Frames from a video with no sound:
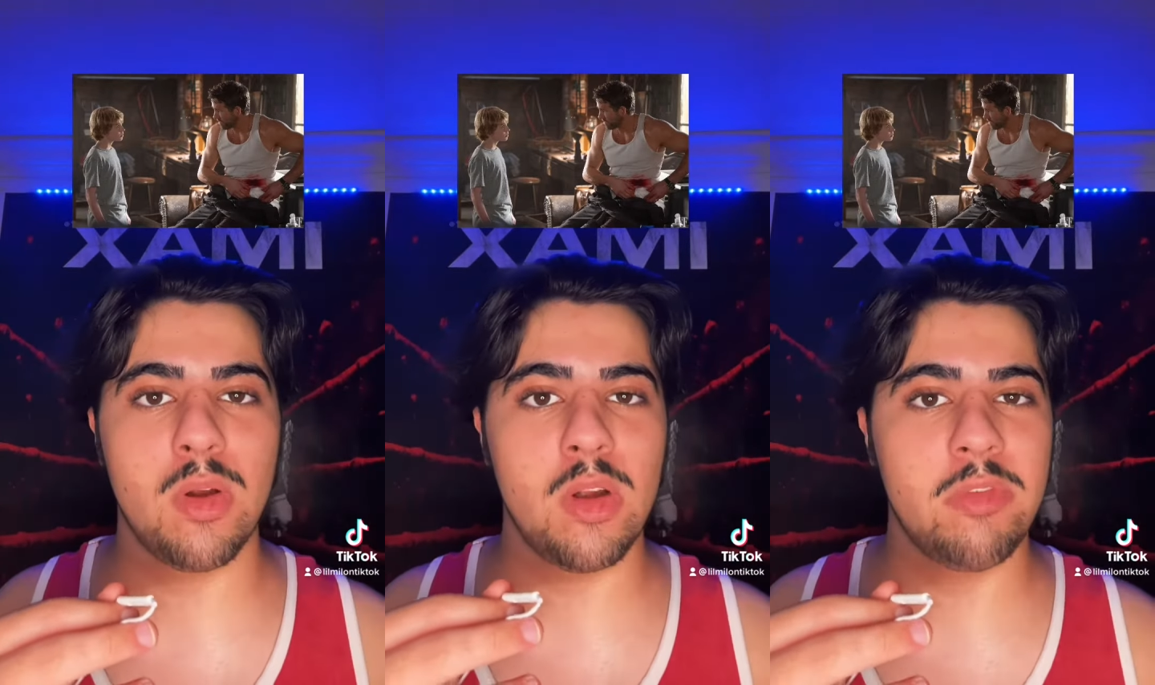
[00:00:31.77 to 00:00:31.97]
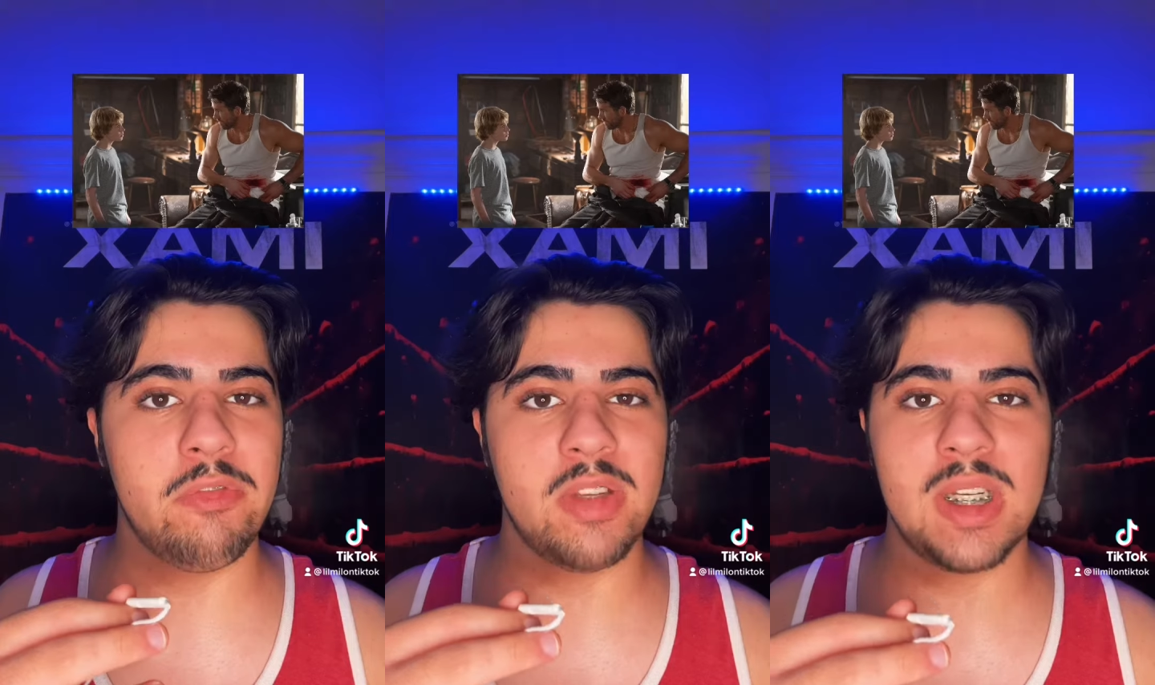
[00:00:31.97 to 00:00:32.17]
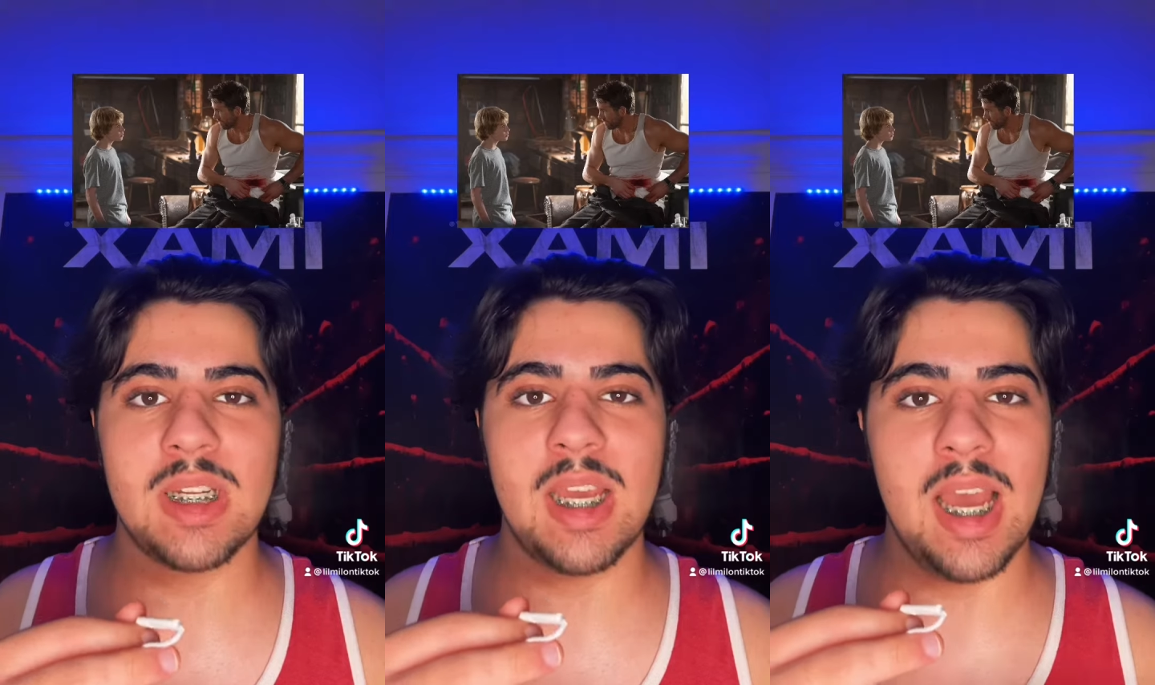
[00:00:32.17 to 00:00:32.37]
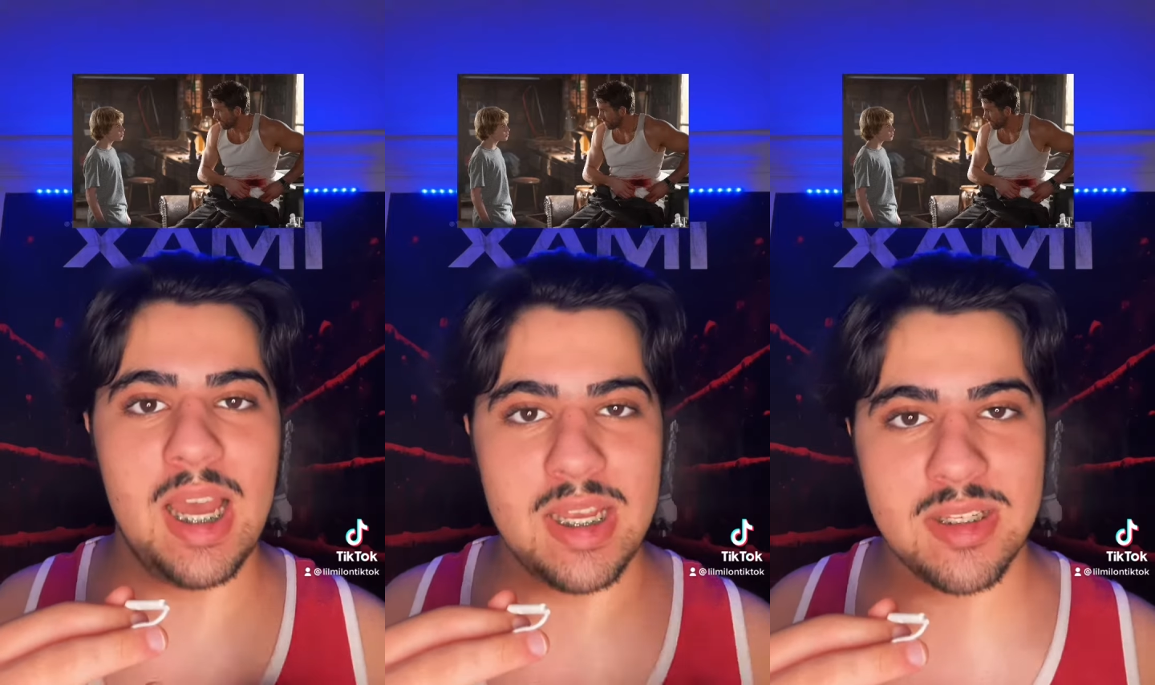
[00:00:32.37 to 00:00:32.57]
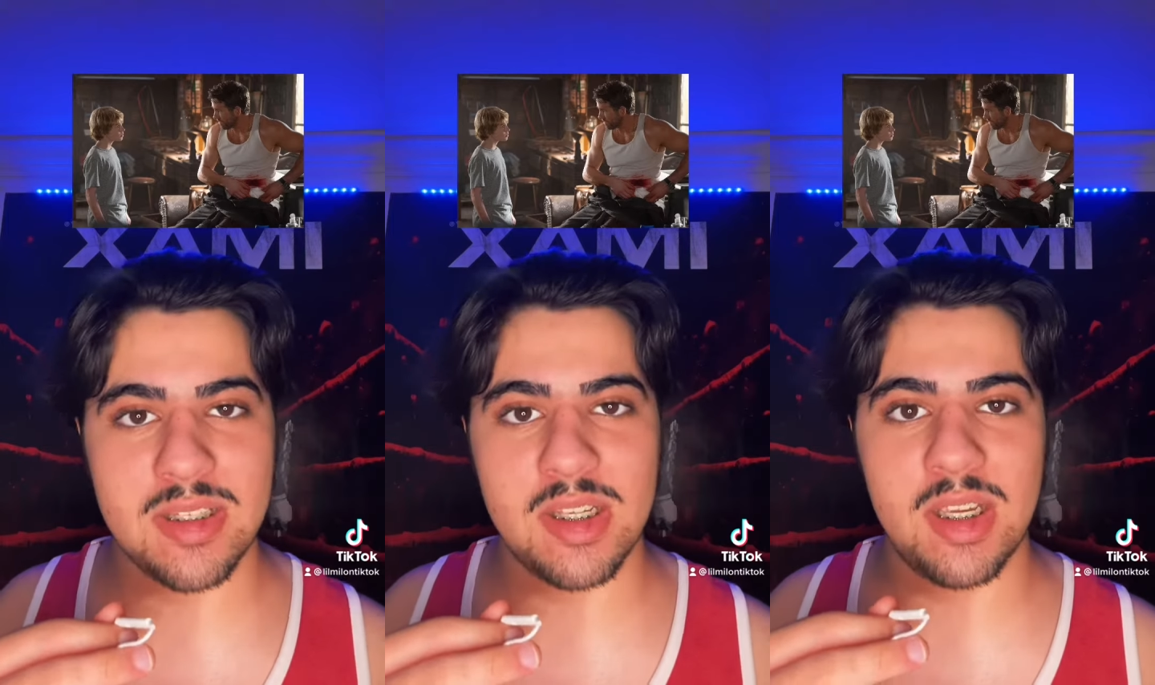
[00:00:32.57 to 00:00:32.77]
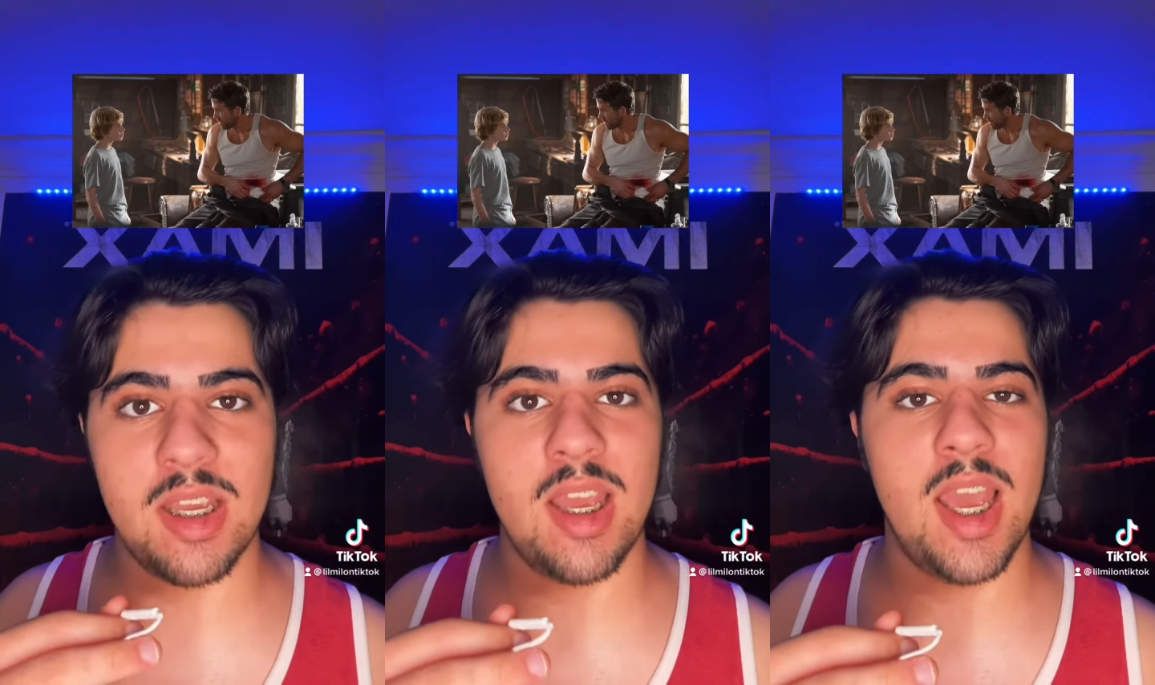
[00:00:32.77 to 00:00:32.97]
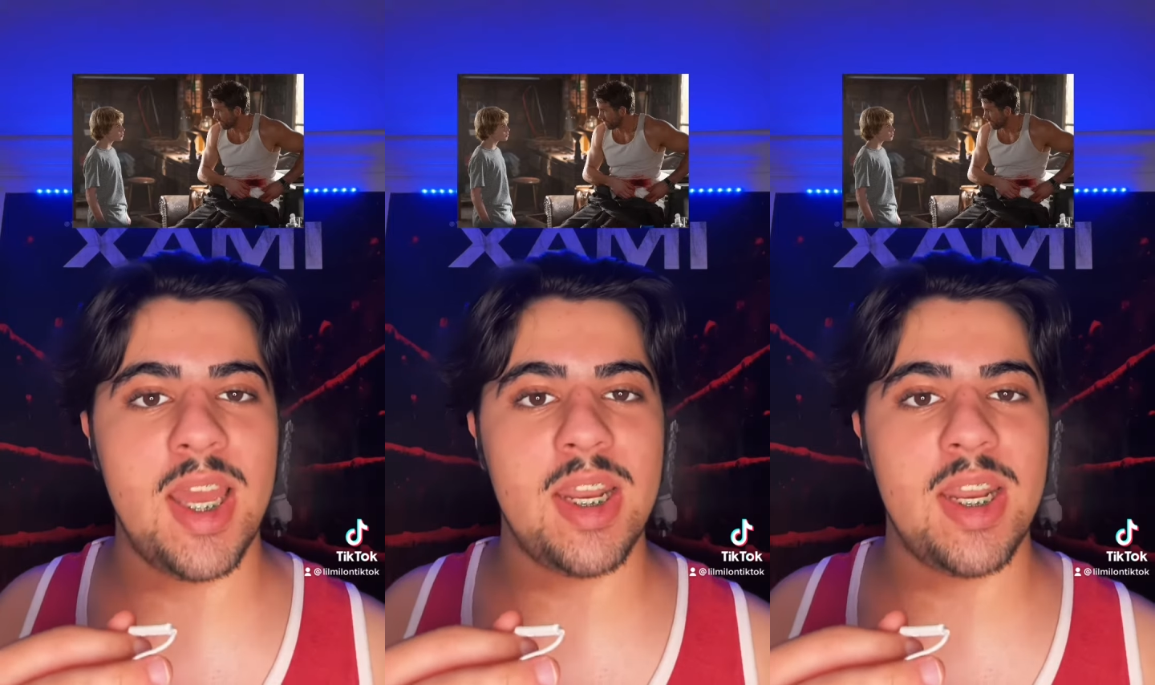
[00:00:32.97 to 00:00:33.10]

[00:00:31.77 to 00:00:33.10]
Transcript: perfect casting,